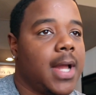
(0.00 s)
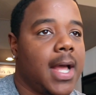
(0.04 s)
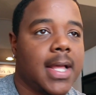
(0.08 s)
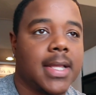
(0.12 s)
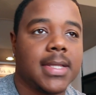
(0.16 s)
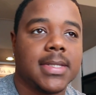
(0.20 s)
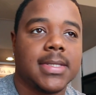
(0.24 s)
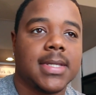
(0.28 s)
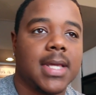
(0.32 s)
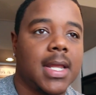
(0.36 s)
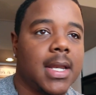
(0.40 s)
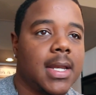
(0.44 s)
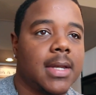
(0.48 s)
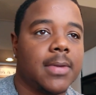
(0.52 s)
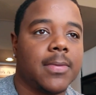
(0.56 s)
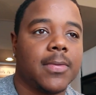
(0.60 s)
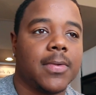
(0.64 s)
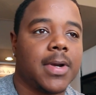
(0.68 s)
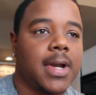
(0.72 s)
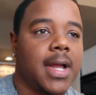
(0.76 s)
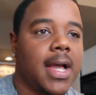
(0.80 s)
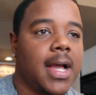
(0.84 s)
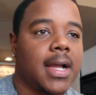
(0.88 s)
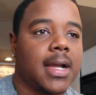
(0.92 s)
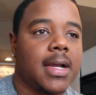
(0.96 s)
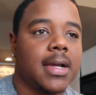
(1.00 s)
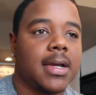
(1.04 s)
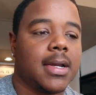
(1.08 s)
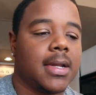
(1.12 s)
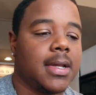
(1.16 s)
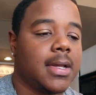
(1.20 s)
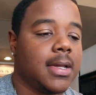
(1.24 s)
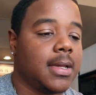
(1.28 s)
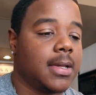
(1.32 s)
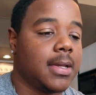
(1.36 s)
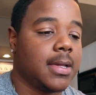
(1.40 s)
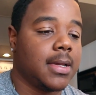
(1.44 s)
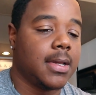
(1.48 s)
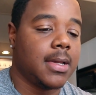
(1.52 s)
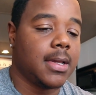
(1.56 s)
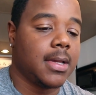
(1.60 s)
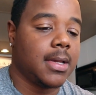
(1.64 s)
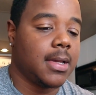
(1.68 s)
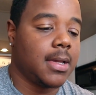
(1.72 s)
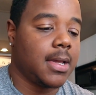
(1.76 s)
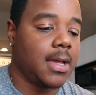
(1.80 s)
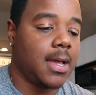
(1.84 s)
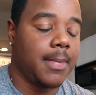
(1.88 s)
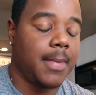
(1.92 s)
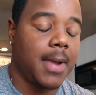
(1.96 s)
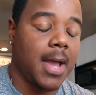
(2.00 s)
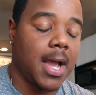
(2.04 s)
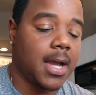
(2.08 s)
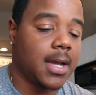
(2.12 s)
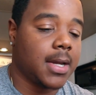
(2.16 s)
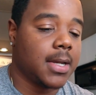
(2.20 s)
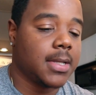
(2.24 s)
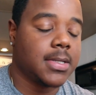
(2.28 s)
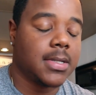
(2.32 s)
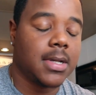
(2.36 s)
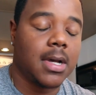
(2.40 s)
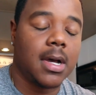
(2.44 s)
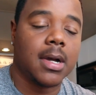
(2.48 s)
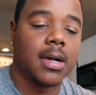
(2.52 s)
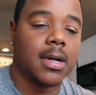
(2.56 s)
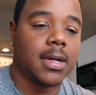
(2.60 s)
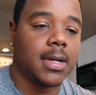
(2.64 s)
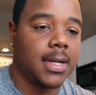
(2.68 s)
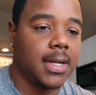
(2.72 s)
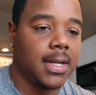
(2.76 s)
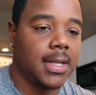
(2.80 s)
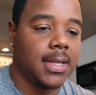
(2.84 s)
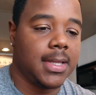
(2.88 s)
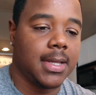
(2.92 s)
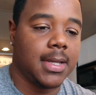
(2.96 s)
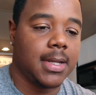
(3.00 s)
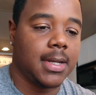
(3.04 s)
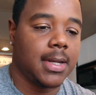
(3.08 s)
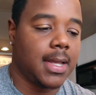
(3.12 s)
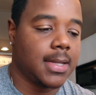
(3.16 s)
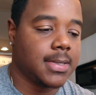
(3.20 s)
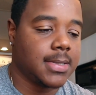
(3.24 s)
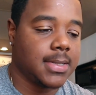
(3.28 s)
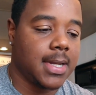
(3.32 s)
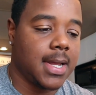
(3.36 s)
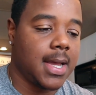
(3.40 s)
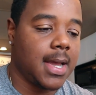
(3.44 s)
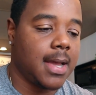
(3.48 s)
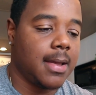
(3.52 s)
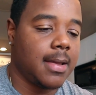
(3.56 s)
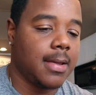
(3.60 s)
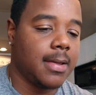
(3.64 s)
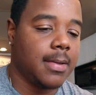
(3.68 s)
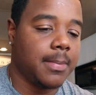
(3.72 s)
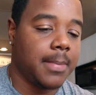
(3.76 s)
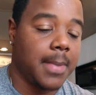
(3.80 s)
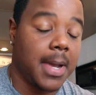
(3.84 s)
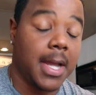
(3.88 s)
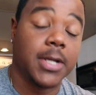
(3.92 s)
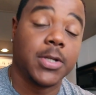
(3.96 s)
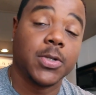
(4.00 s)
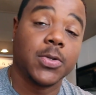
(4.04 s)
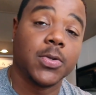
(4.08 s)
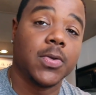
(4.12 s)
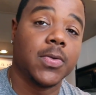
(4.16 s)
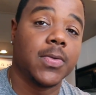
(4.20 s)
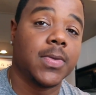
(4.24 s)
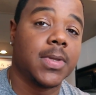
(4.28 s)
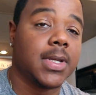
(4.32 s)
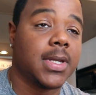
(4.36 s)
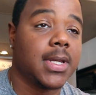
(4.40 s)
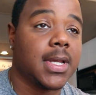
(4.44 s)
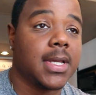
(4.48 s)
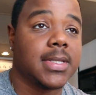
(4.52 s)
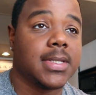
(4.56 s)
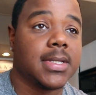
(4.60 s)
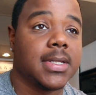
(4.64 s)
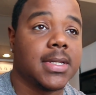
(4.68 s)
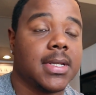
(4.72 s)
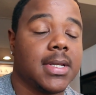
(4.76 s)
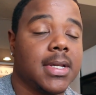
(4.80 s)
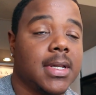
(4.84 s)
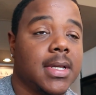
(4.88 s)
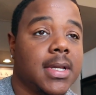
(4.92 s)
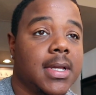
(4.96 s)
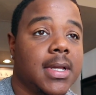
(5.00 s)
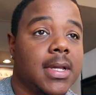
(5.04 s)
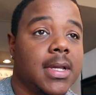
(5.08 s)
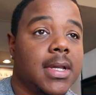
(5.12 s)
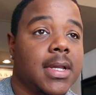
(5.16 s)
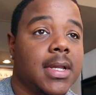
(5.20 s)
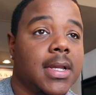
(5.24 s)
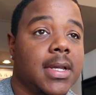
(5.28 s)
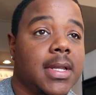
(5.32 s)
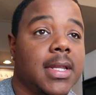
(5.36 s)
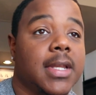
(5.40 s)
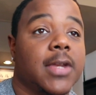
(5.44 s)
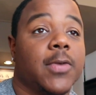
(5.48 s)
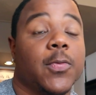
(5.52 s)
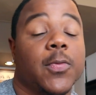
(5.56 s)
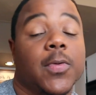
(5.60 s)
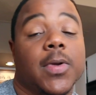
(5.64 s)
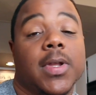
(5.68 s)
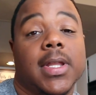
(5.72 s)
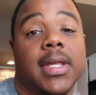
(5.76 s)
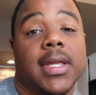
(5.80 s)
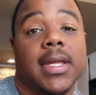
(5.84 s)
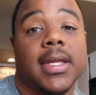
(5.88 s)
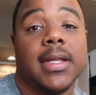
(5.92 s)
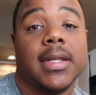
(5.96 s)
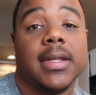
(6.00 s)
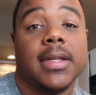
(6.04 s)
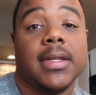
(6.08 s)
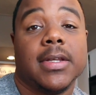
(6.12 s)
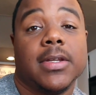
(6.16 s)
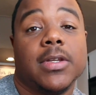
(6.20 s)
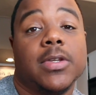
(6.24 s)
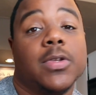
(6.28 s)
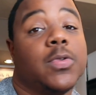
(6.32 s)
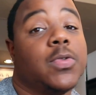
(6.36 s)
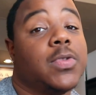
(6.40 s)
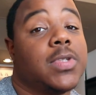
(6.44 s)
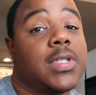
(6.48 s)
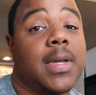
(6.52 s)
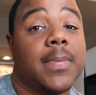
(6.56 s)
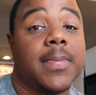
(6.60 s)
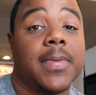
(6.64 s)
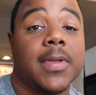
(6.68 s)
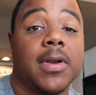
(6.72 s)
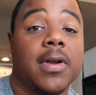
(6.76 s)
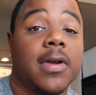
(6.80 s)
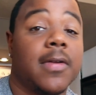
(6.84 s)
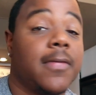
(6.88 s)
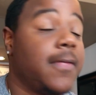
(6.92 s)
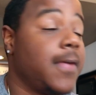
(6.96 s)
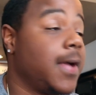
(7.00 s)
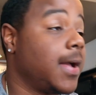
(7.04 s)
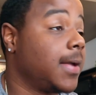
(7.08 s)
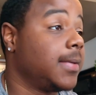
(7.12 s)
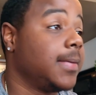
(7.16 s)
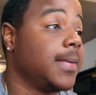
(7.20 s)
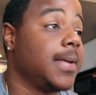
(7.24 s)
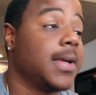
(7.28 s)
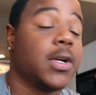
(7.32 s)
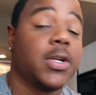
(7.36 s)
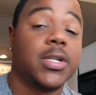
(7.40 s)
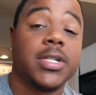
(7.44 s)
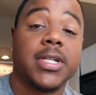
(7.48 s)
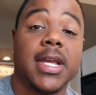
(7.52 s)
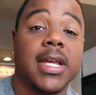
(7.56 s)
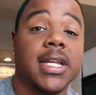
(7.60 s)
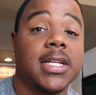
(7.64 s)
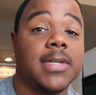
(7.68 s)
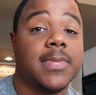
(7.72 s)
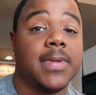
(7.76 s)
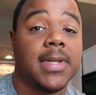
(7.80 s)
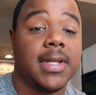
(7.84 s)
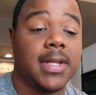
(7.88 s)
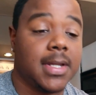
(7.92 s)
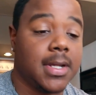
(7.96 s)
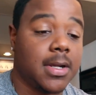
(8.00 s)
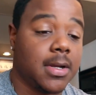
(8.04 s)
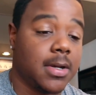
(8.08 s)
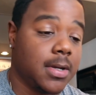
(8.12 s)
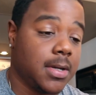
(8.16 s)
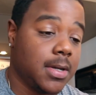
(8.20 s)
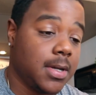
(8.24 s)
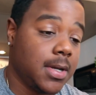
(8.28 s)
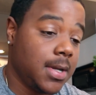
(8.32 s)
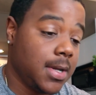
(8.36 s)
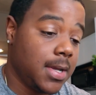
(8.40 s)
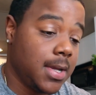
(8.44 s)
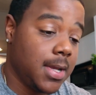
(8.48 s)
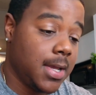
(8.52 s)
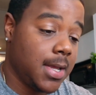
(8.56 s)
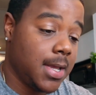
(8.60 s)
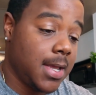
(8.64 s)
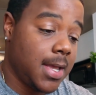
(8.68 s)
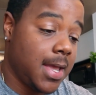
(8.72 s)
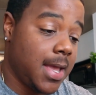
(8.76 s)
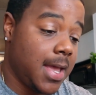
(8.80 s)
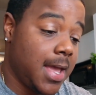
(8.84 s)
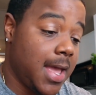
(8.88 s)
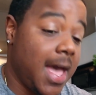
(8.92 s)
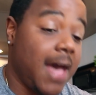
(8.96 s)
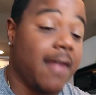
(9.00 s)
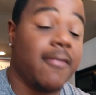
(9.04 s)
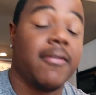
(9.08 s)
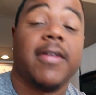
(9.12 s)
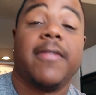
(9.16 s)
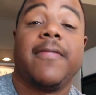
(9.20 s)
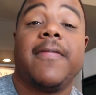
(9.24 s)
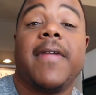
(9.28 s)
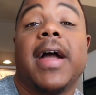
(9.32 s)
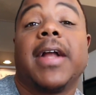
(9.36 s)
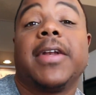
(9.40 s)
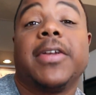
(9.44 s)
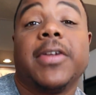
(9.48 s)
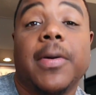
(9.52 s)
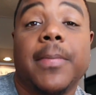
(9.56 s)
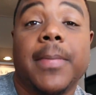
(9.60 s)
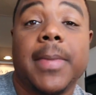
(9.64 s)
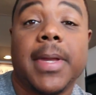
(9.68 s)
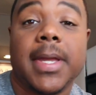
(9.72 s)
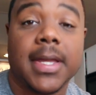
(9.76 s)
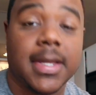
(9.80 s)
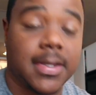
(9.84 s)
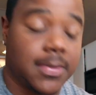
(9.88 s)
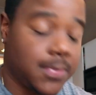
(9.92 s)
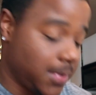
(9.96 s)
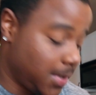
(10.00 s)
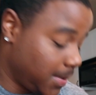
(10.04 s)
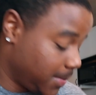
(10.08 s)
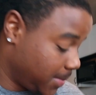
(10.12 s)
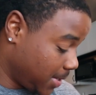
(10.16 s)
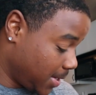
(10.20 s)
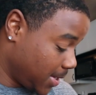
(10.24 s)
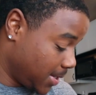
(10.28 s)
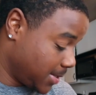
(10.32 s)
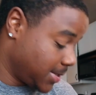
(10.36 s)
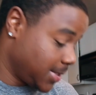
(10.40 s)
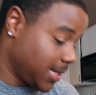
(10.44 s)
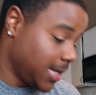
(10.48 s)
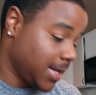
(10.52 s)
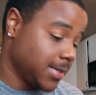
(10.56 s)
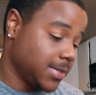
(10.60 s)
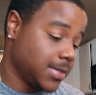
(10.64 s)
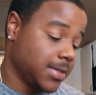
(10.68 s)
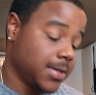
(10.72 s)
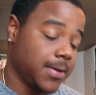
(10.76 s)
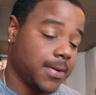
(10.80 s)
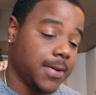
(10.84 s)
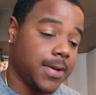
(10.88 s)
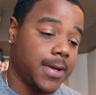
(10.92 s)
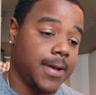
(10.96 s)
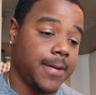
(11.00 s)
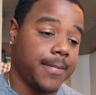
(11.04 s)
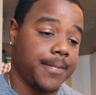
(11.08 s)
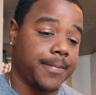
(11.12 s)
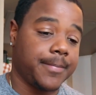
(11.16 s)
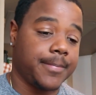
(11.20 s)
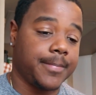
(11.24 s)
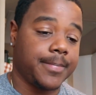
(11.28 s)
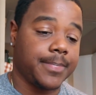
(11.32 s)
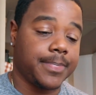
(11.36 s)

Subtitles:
not gonna talk on anything that's not my truth and didn't really do something or affect me or change me or have an effect on me, is what I'm trying to say. So